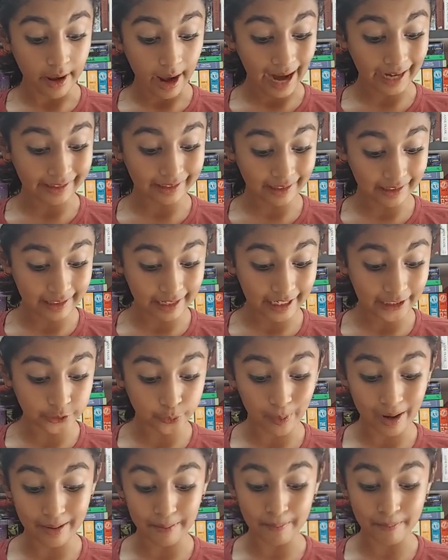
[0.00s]
At an age
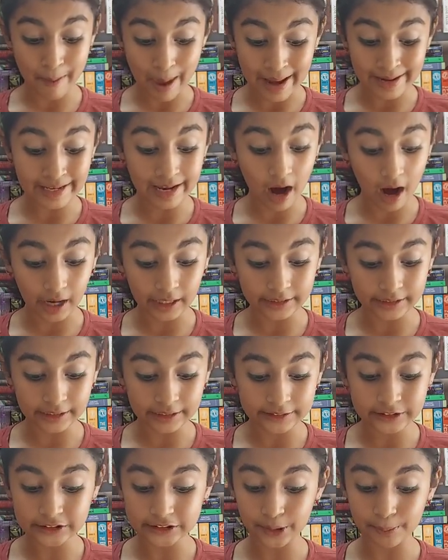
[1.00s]
when many
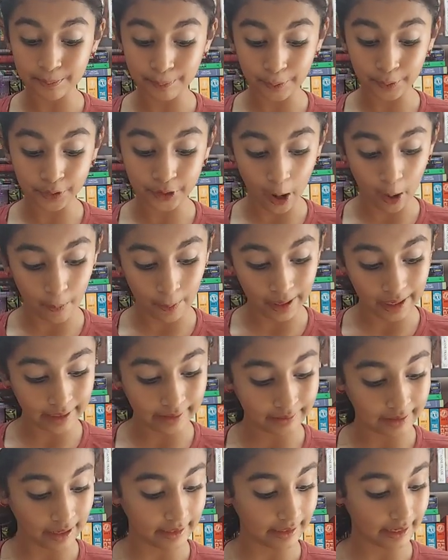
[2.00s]
artists put
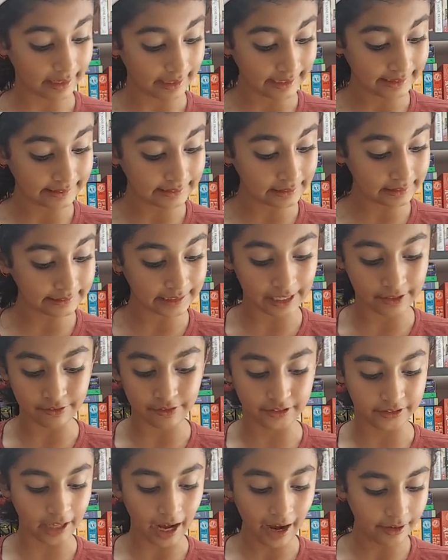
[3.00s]
away their easels and
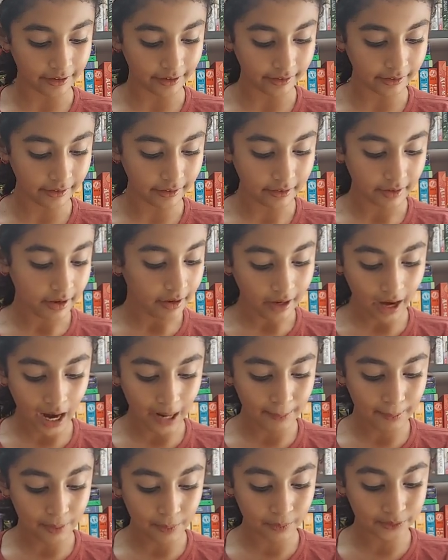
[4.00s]
retired,
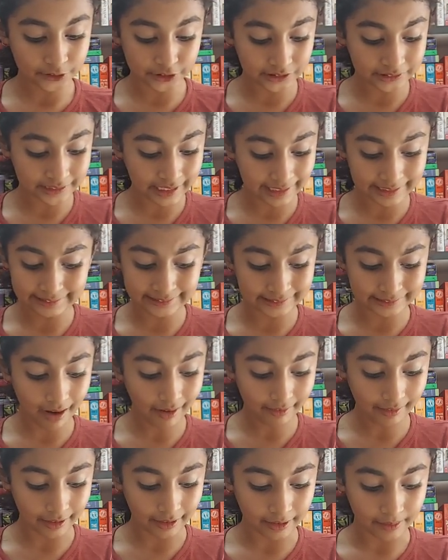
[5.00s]
Carmen was just getting
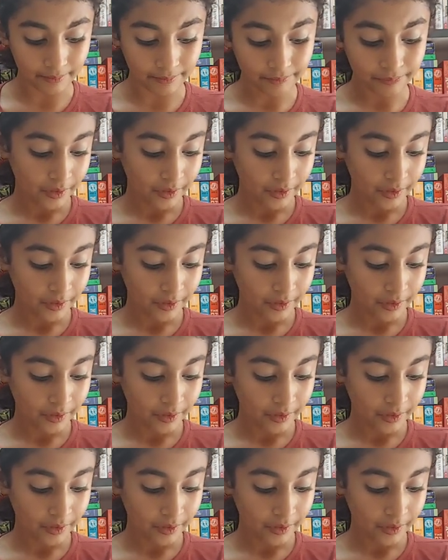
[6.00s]
started.